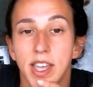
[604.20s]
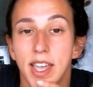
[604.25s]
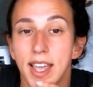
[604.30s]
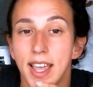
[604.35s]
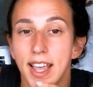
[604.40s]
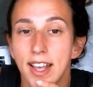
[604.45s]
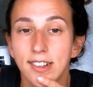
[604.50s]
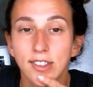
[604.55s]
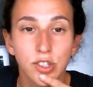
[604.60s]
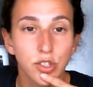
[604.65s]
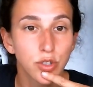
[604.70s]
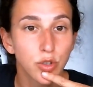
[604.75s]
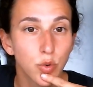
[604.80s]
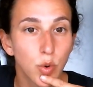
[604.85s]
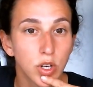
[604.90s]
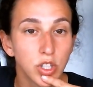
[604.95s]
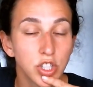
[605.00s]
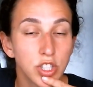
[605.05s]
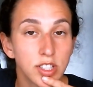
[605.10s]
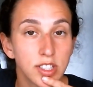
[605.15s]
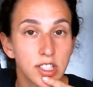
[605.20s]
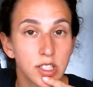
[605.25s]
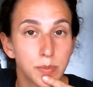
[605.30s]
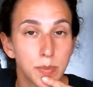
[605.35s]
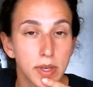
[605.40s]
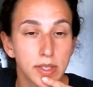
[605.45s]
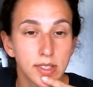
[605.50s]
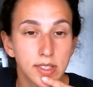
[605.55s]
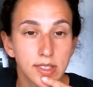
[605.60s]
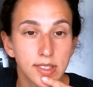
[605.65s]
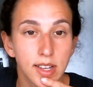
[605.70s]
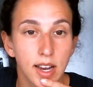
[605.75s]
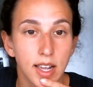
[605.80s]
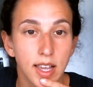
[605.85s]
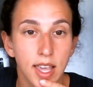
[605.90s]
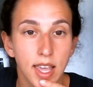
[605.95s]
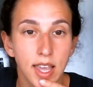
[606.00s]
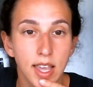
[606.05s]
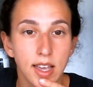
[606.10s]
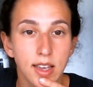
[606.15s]
answer the questions as best as I
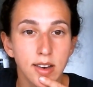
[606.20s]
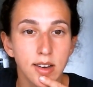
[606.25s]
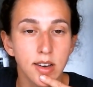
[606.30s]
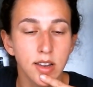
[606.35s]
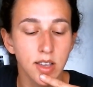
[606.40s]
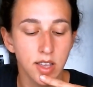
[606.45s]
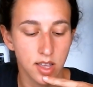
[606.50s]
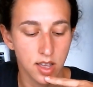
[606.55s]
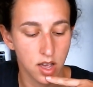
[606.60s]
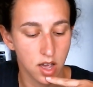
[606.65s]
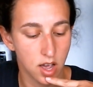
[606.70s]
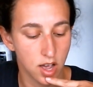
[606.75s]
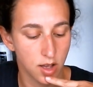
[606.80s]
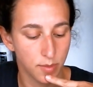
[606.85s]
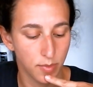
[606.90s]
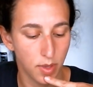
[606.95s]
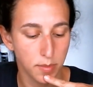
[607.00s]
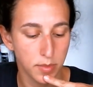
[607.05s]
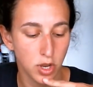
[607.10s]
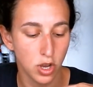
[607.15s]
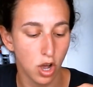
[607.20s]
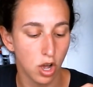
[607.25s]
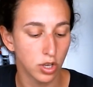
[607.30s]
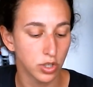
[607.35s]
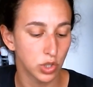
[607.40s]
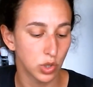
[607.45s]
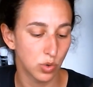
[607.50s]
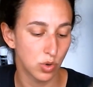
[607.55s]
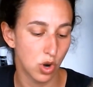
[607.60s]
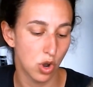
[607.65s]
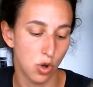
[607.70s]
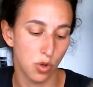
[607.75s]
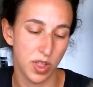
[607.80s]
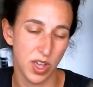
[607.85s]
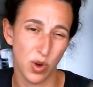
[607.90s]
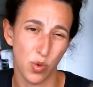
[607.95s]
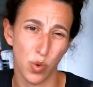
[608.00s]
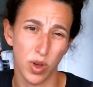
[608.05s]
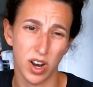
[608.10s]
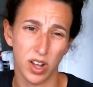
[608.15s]
can. Let me also know
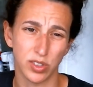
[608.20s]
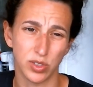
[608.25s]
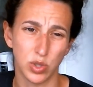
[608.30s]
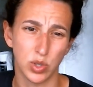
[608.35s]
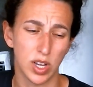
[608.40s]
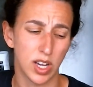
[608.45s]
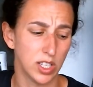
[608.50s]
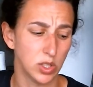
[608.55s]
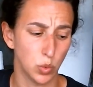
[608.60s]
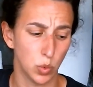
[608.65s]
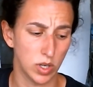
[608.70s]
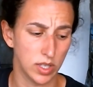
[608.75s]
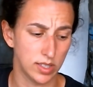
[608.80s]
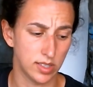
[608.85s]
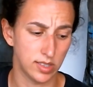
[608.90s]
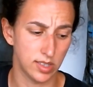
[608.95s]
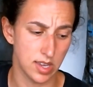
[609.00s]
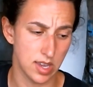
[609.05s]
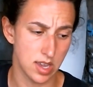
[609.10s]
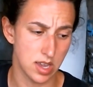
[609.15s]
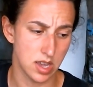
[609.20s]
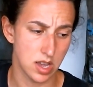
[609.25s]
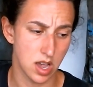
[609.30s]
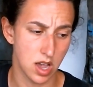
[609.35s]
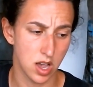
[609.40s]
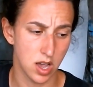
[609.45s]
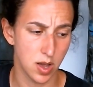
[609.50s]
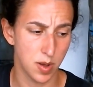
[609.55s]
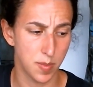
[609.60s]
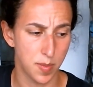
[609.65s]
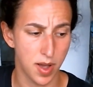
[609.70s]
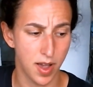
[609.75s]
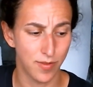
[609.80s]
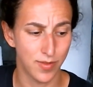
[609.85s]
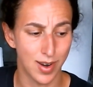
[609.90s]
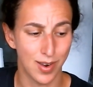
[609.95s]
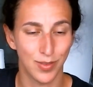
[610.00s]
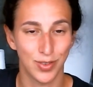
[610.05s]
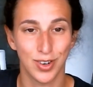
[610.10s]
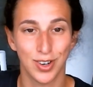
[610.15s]
like what else you guys want to see.
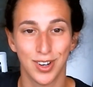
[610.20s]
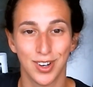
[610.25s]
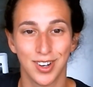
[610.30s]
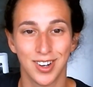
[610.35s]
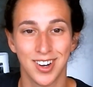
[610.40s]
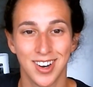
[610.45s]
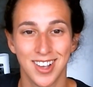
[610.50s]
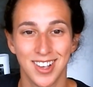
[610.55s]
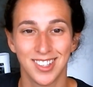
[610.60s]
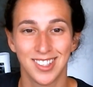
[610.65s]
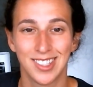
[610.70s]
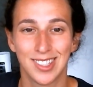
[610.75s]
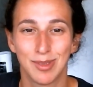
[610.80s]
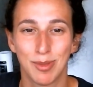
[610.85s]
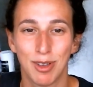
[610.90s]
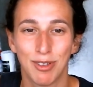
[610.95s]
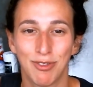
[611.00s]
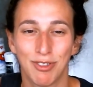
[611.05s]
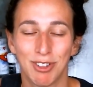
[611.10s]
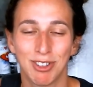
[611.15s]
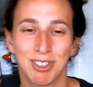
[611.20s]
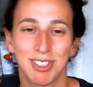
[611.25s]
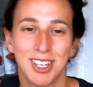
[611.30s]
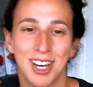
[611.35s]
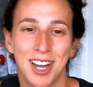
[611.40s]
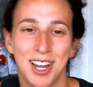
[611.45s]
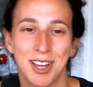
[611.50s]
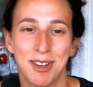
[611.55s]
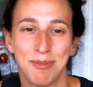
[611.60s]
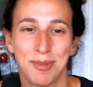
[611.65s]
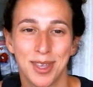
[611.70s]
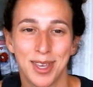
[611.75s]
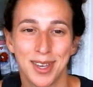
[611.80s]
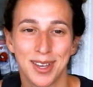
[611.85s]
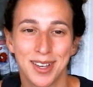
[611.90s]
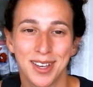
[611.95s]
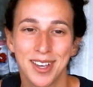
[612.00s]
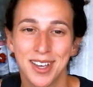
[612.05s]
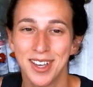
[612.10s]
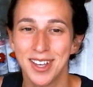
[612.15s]
This is my first time
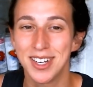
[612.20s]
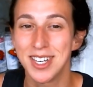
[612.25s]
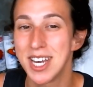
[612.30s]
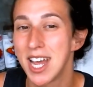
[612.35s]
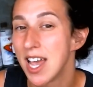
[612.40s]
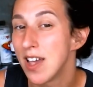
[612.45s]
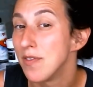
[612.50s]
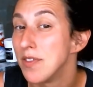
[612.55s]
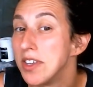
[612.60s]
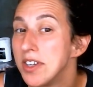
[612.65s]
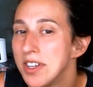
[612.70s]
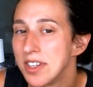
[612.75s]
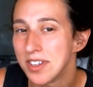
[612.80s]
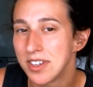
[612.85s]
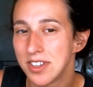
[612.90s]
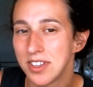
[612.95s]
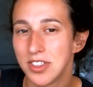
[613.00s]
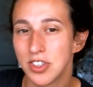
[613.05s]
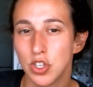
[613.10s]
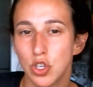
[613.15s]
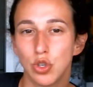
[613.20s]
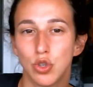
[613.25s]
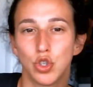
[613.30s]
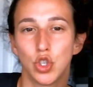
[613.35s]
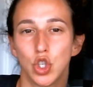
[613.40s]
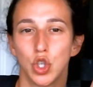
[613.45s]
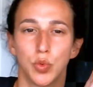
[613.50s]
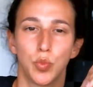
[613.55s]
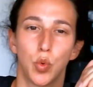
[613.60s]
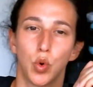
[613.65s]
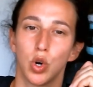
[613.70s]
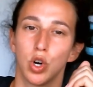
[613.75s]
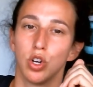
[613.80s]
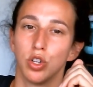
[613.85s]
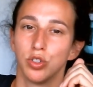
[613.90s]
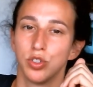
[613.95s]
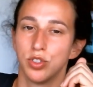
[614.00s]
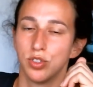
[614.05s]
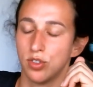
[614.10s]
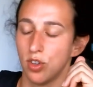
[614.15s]
like diving into the YouTube
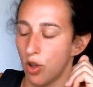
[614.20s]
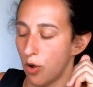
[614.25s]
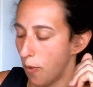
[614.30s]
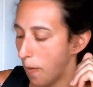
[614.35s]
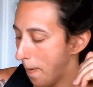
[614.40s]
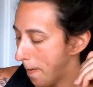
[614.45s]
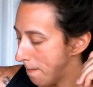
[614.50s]
world, so